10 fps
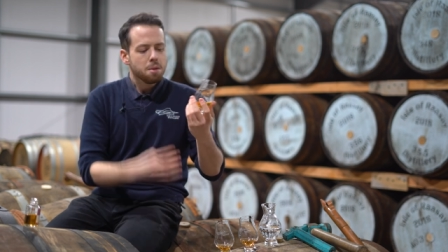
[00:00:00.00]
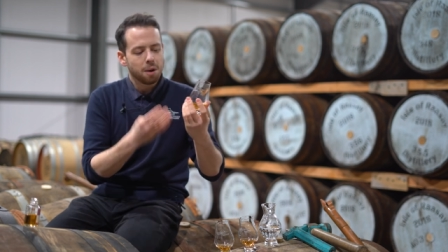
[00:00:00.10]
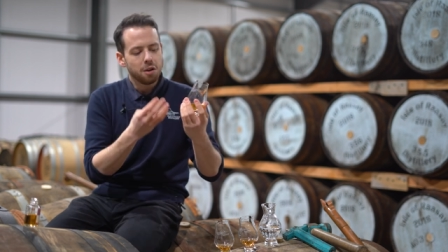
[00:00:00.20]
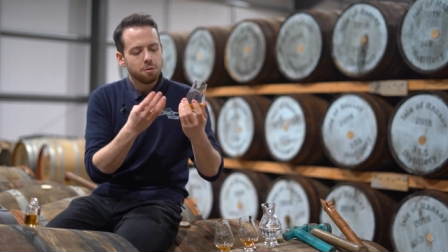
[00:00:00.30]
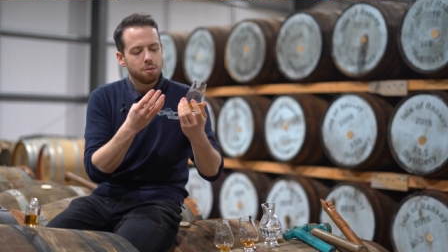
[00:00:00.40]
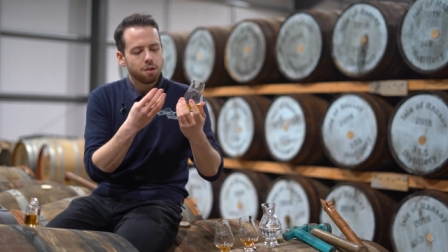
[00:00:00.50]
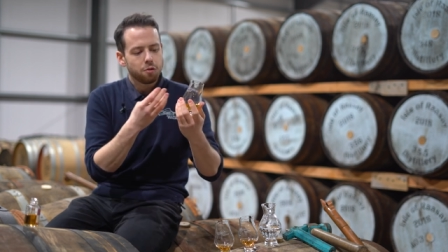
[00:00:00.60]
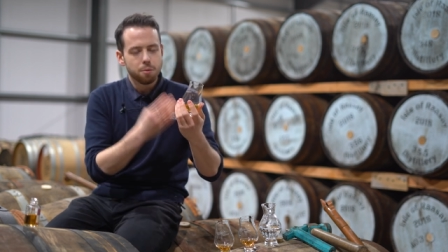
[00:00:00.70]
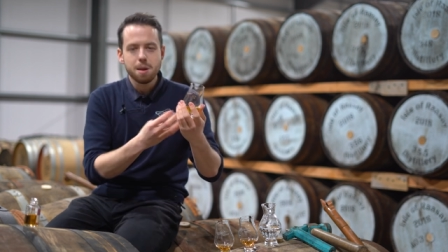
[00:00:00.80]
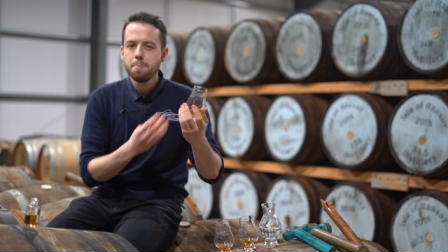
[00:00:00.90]
But
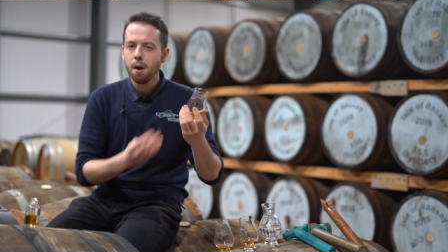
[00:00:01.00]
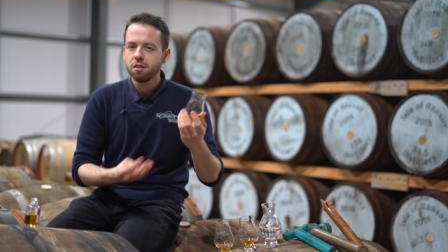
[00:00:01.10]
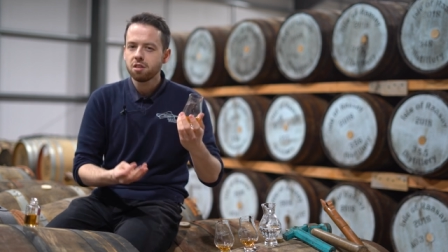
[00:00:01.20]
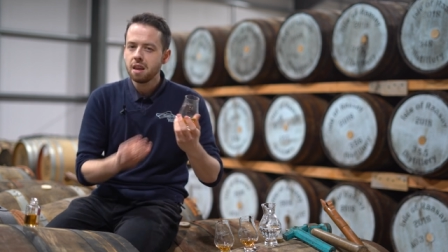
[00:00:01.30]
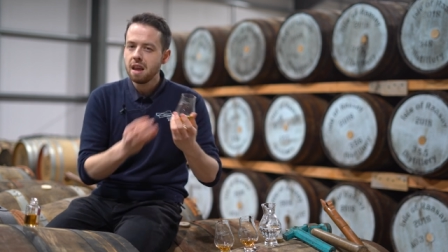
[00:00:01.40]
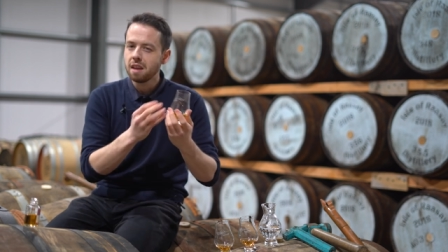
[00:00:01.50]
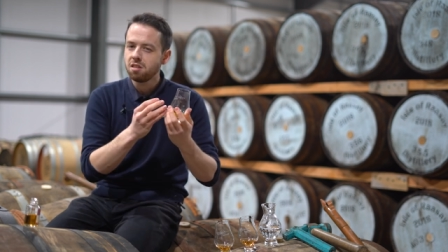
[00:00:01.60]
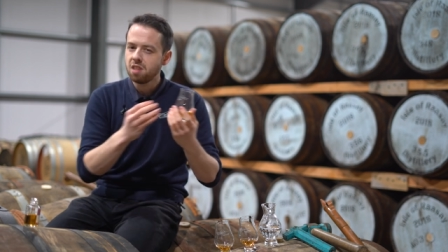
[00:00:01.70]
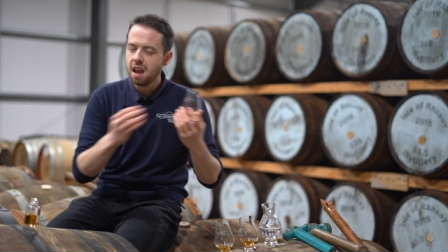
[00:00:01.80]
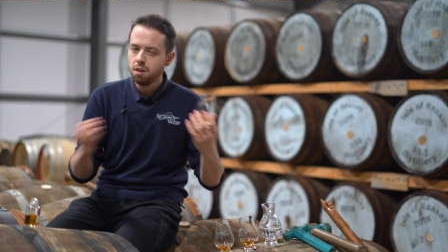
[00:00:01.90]
for me personally, a
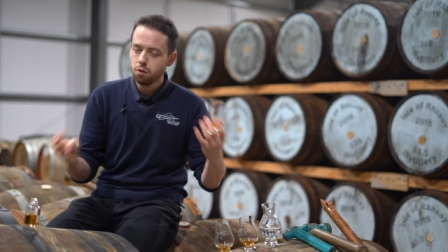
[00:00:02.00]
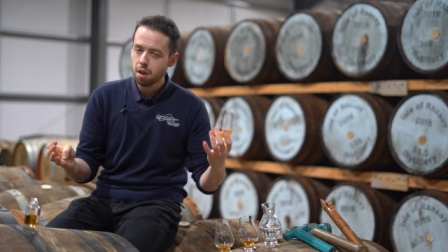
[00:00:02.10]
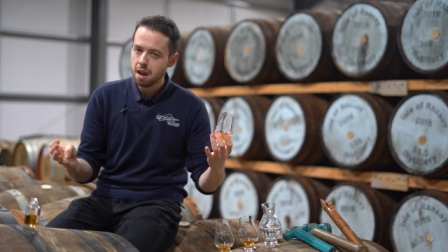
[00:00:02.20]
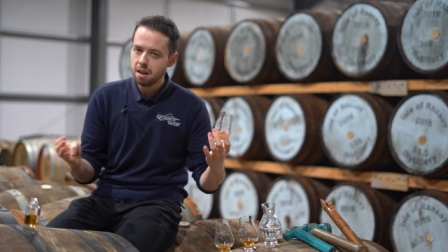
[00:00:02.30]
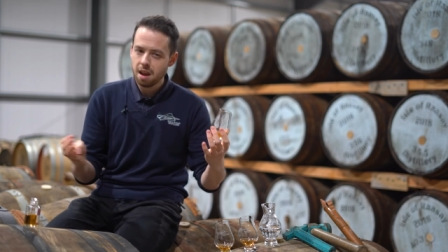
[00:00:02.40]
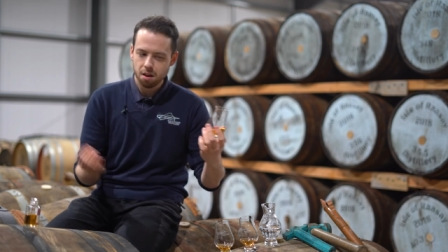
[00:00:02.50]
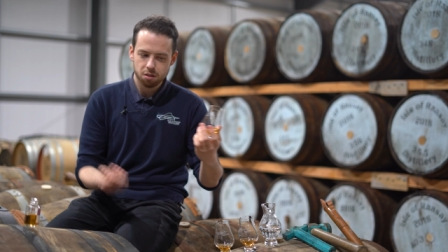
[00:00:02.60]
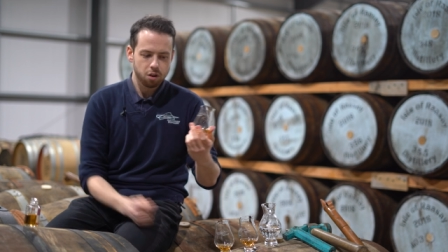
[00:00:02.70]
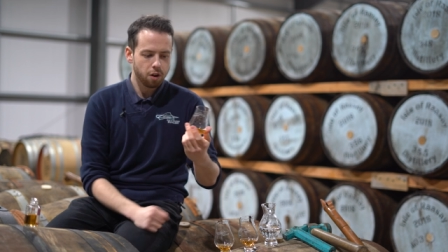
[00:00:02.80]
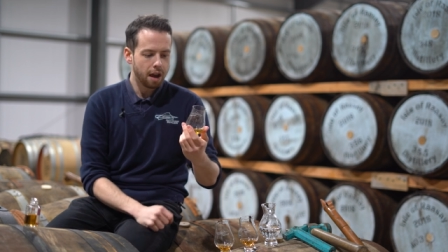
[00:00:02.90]
set of
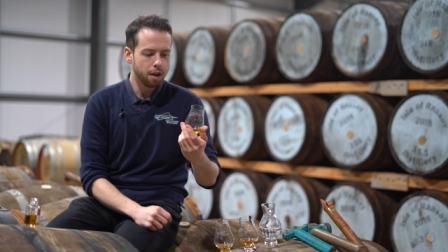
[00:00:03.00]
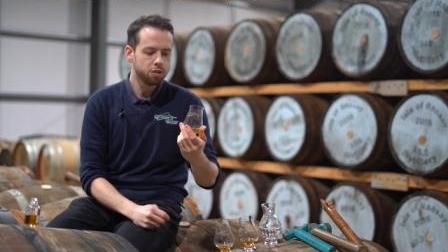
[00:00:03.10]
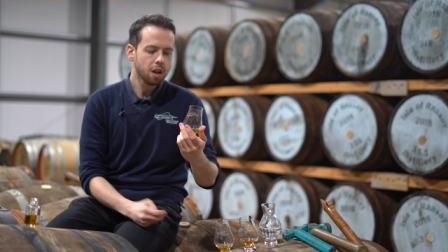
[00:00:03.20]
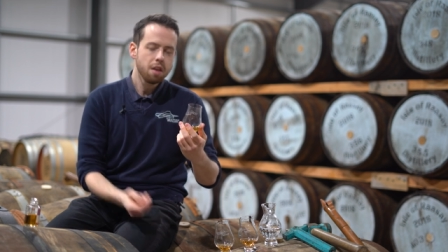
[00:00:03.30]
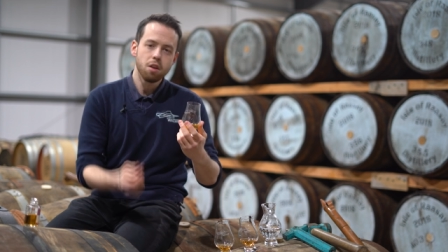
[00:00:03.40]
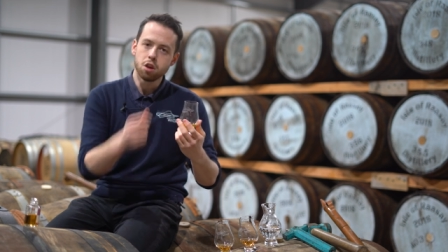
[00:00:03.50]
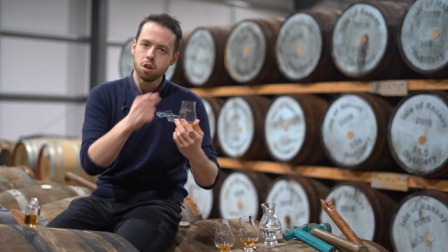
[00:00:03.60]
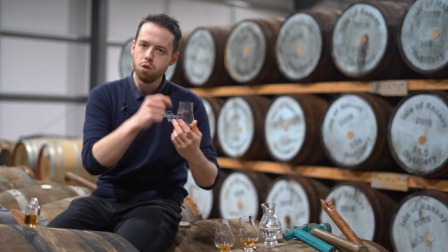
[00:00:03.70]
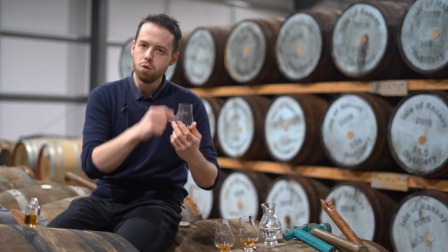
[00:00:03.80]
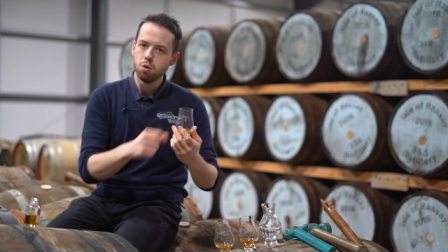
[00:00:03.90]
Glencairns in your house that you
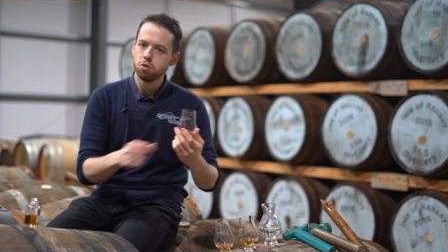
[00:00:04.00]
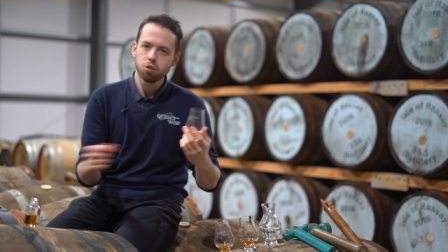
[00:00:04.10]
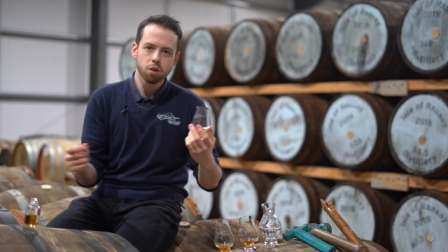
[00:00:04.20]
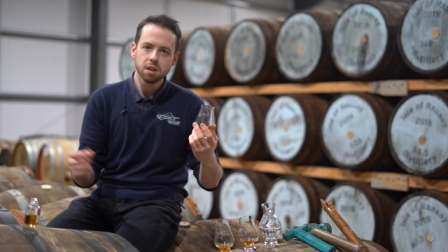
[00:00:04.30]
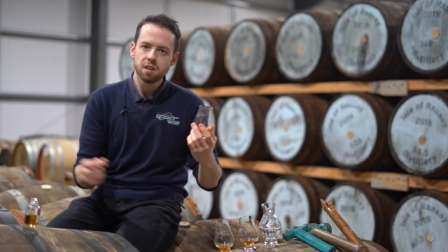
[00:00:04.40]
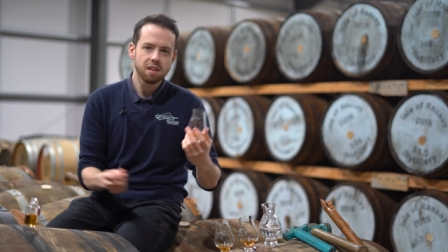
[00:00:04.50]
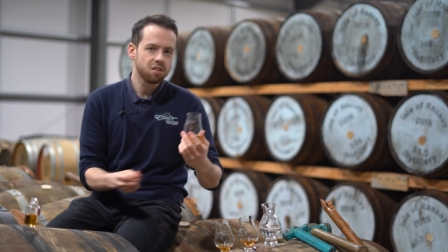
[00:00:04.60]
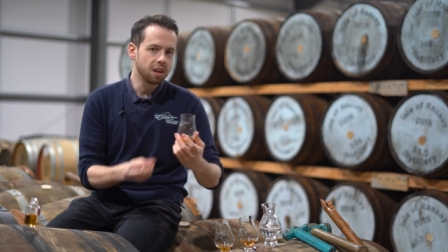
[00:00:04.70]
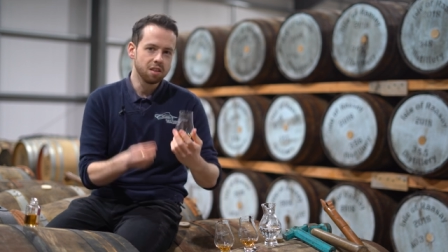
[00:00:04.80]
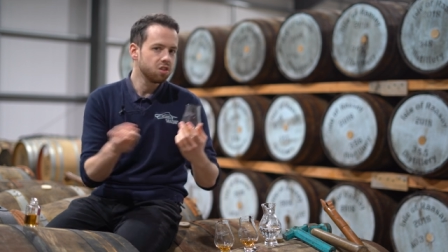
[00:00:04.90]
can use during a
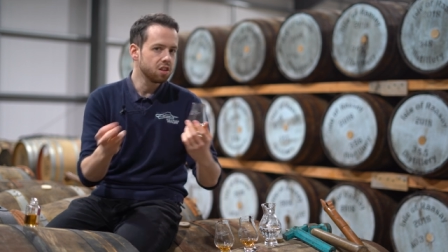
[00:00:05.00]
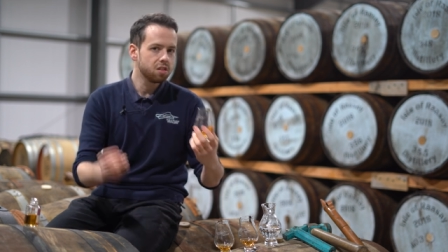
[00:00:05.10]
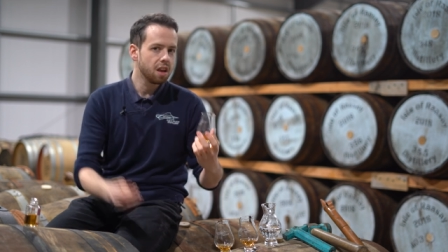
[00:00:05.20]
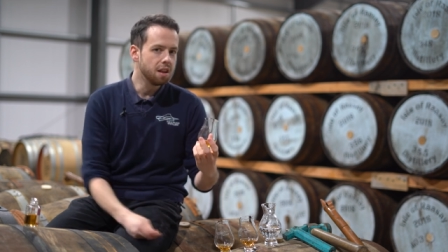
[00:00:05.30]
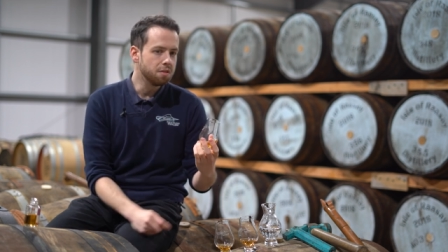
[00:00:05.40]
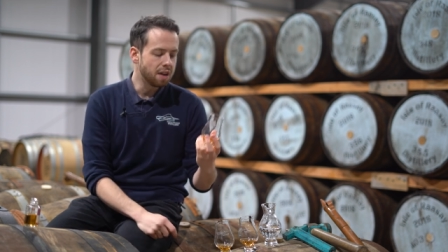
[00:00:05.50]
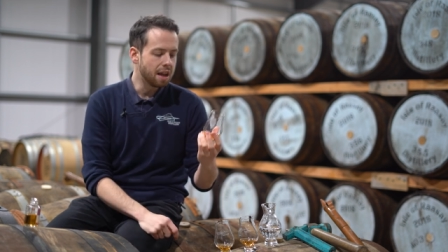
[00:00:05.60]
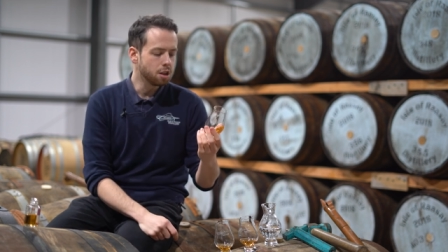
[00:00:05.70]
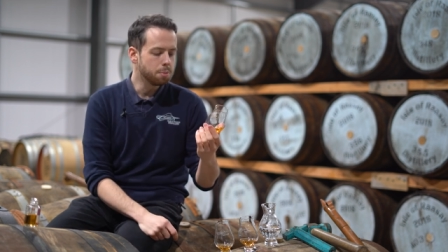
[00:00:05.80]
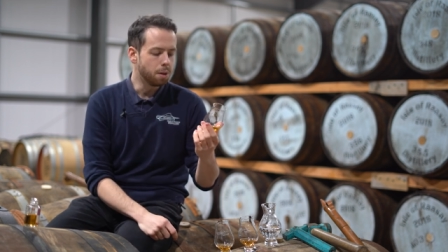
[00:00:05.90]
tasting is just
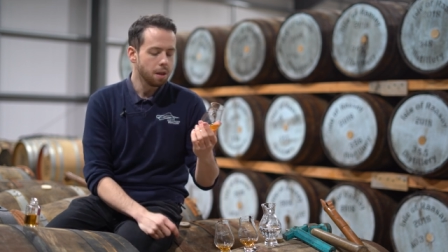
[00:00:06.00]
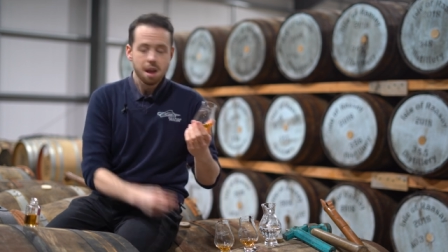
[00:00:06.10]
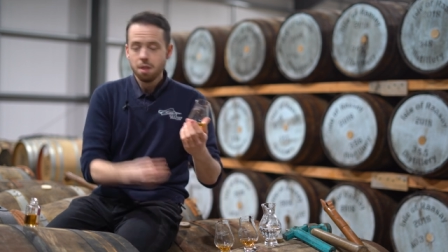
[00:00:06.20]
invaluable.